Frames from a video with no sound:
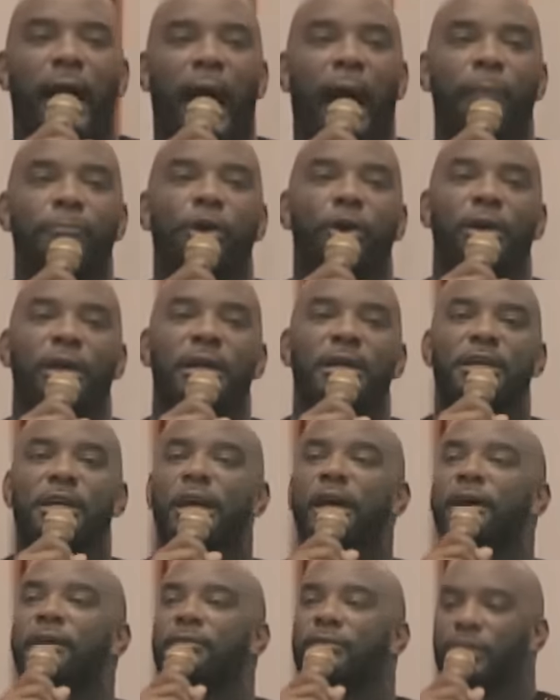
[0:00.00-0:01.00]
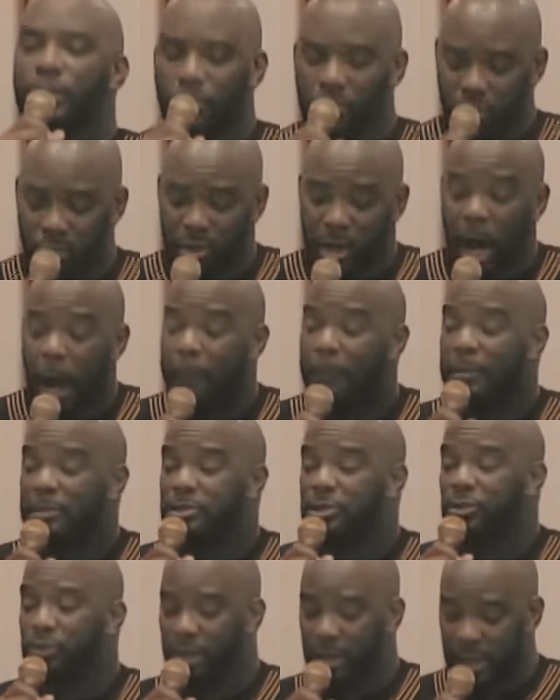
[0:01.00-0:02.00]
I'm going to give you an
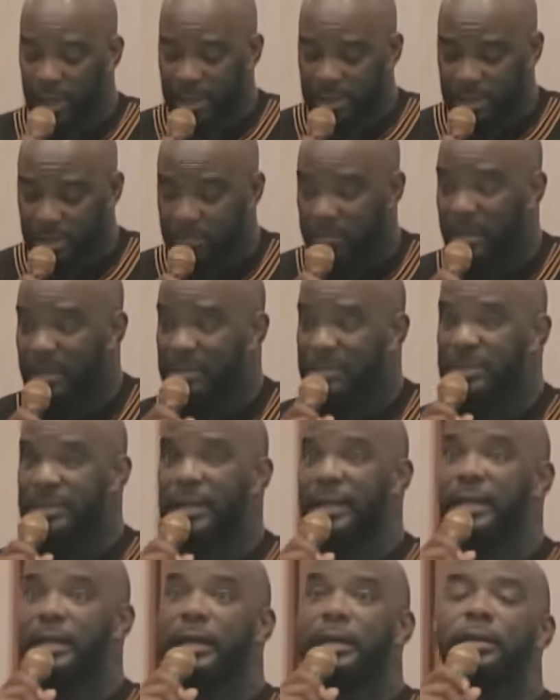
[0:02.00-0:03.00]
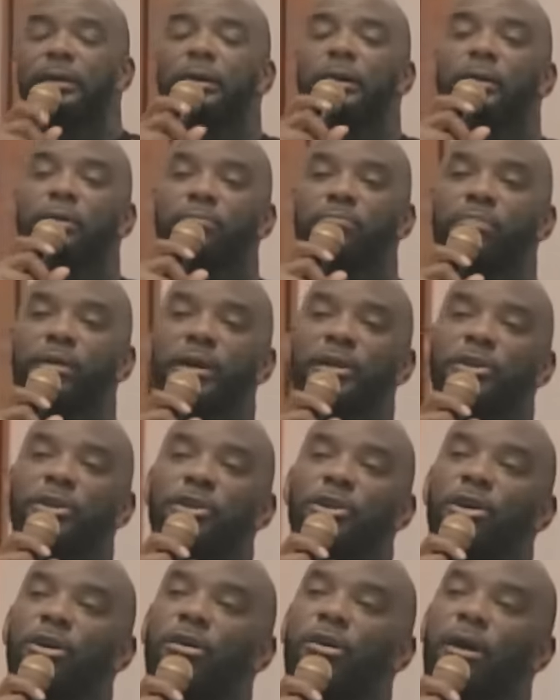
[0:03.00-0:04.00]
opportunity to be seated, but
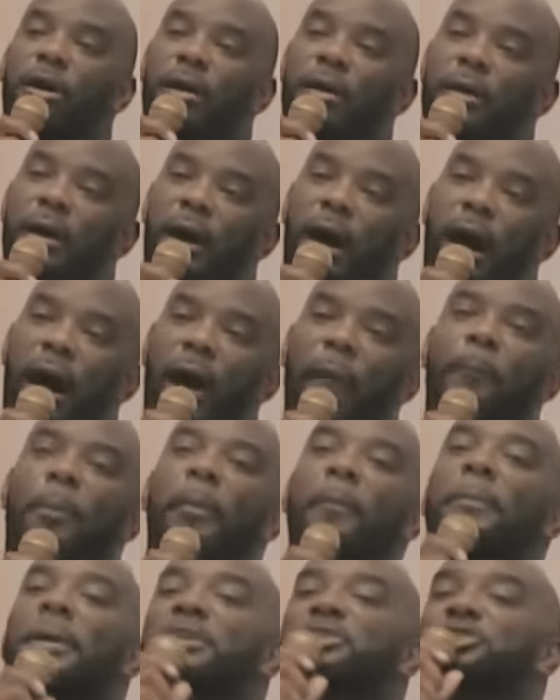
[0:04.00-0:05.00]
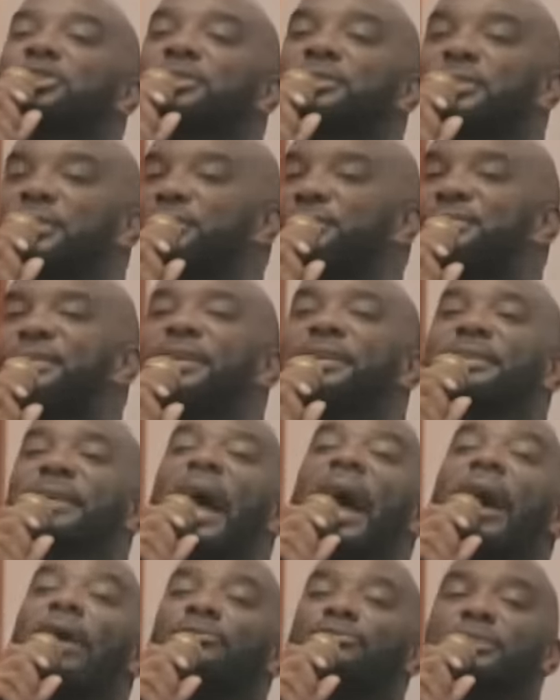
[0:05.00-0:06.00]
your permission to sit
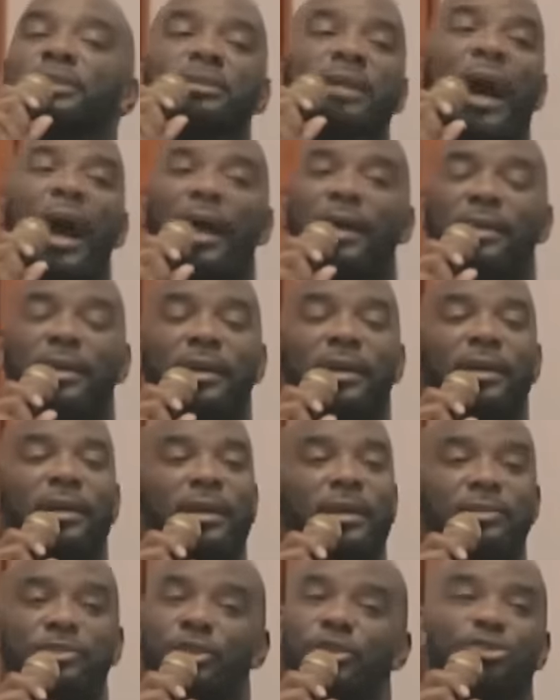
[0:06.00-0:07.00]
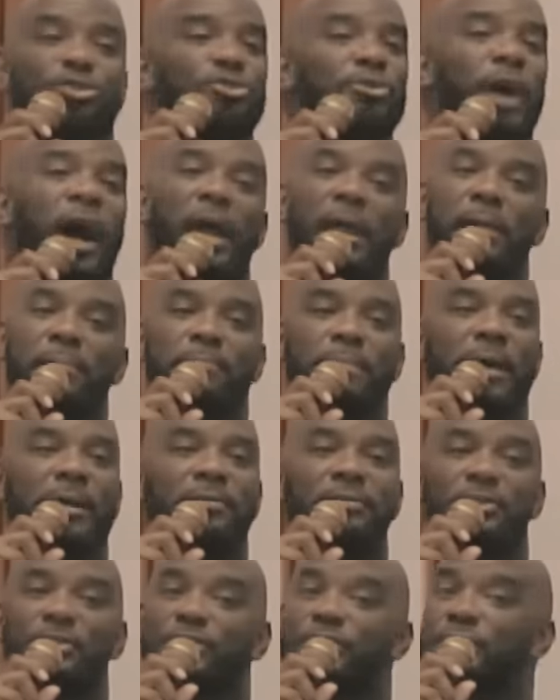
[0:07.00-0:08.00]
down tonight is that you got to
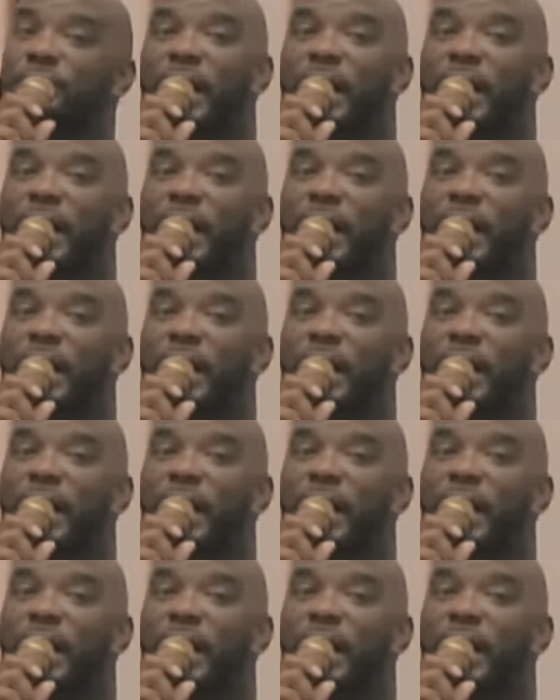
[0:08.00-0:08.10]
make this